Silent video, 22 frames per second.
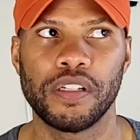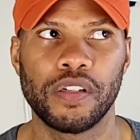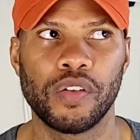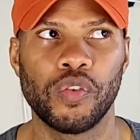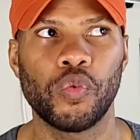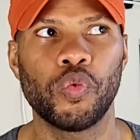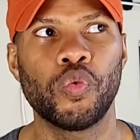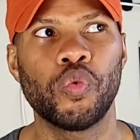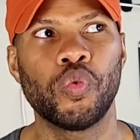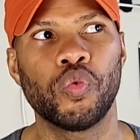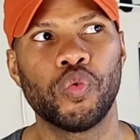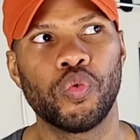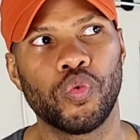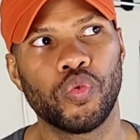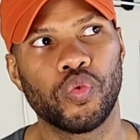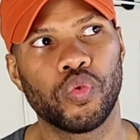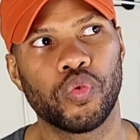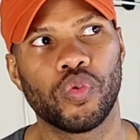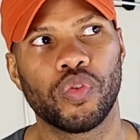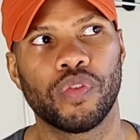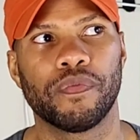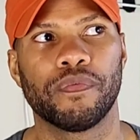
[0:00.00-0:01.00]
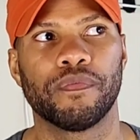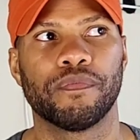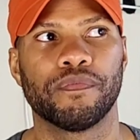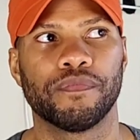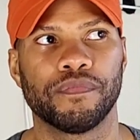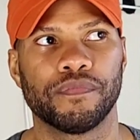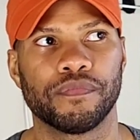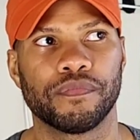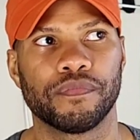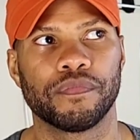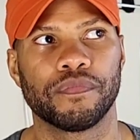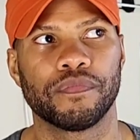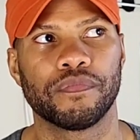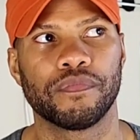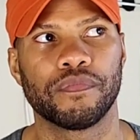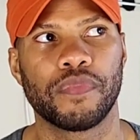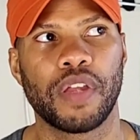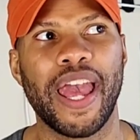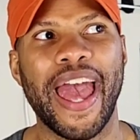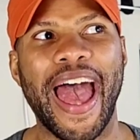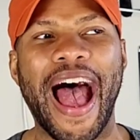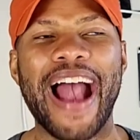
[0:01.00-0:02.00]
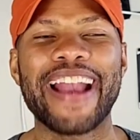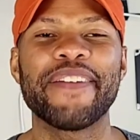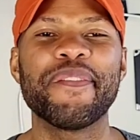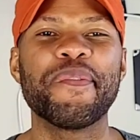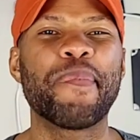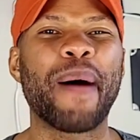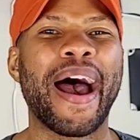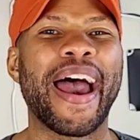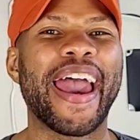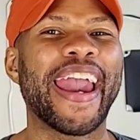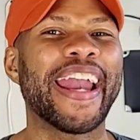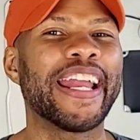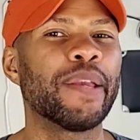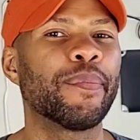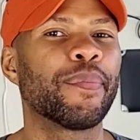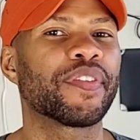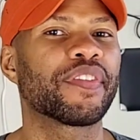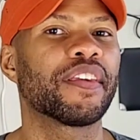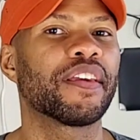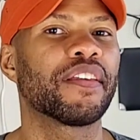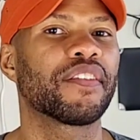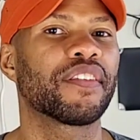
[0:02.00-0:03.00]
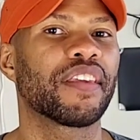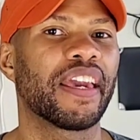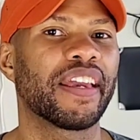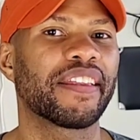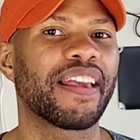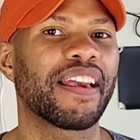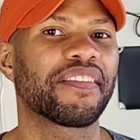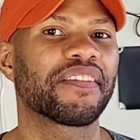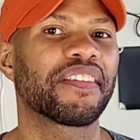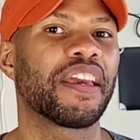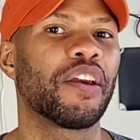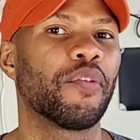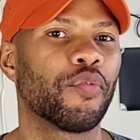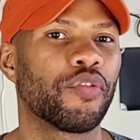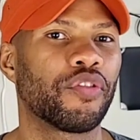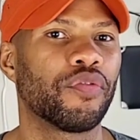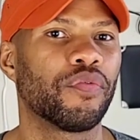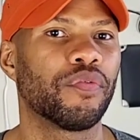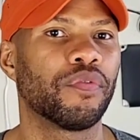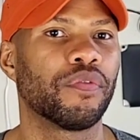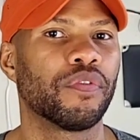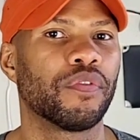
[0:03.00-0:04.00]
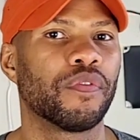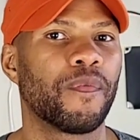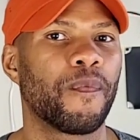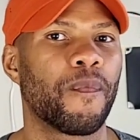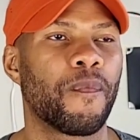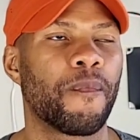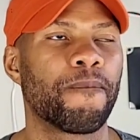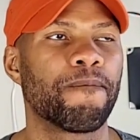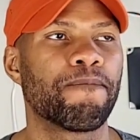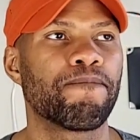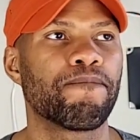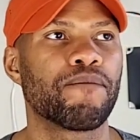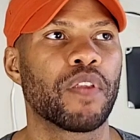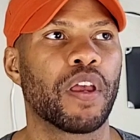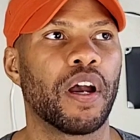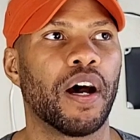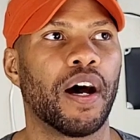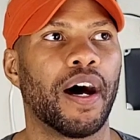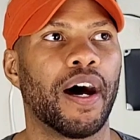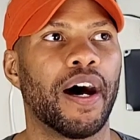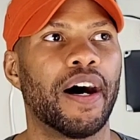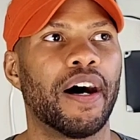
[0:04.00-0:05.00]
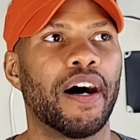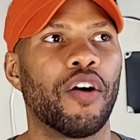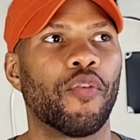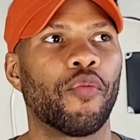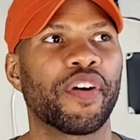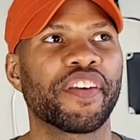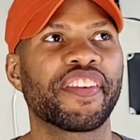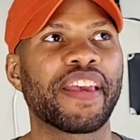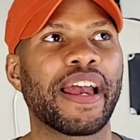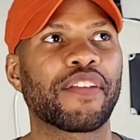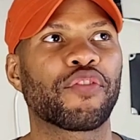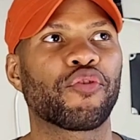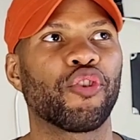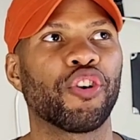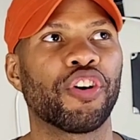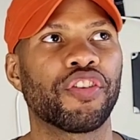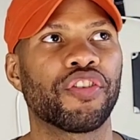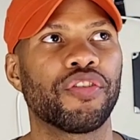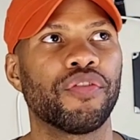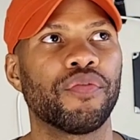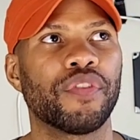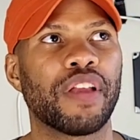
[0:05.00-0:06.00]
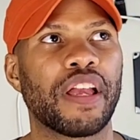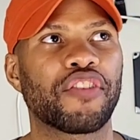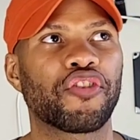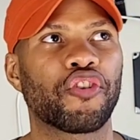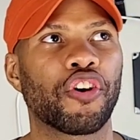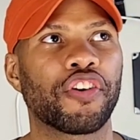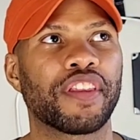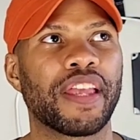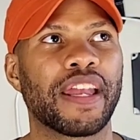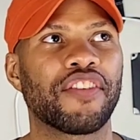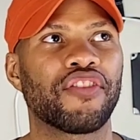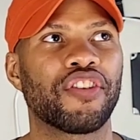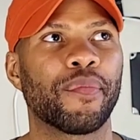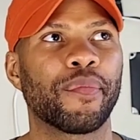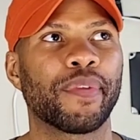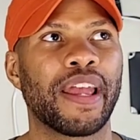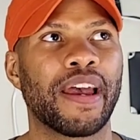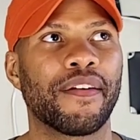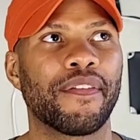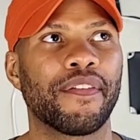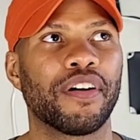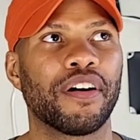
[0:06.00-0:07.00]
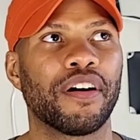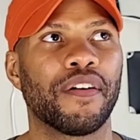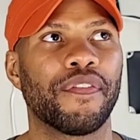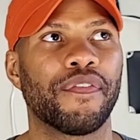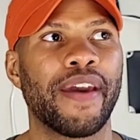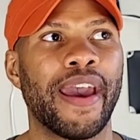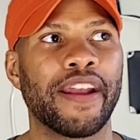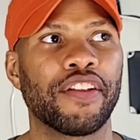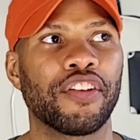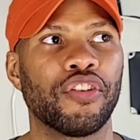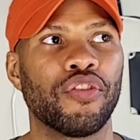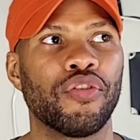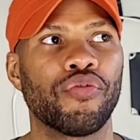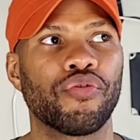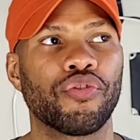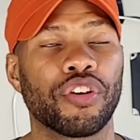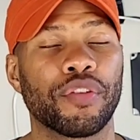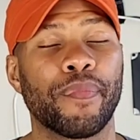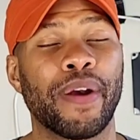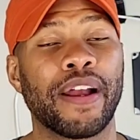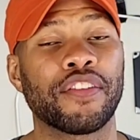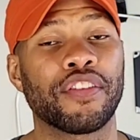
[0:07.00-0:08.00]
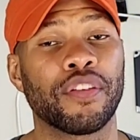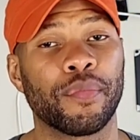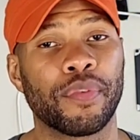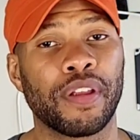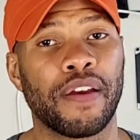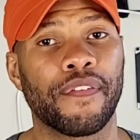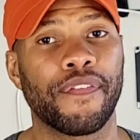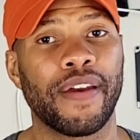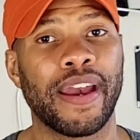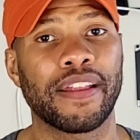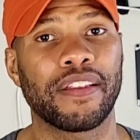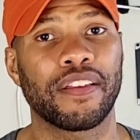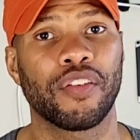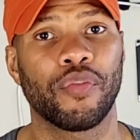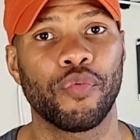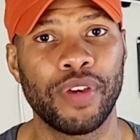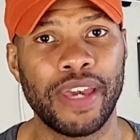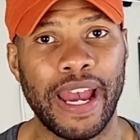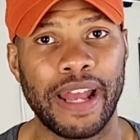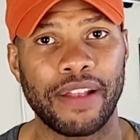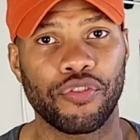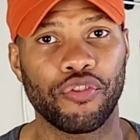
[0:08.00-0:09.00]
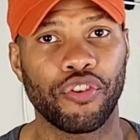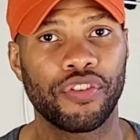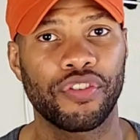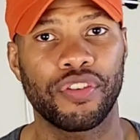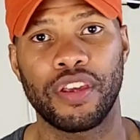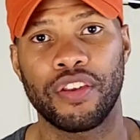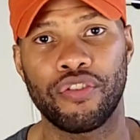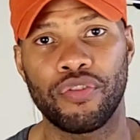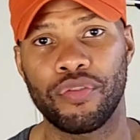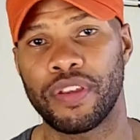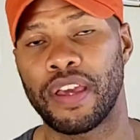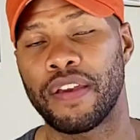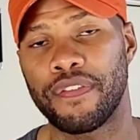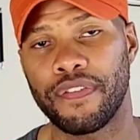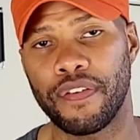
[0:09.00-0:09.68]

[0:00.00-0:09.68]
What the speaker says: ooh, I give about 80% chance I'll stay with you. Once I trust you, that Gemini factor, you trust my Gemini factor, because we got trust issues at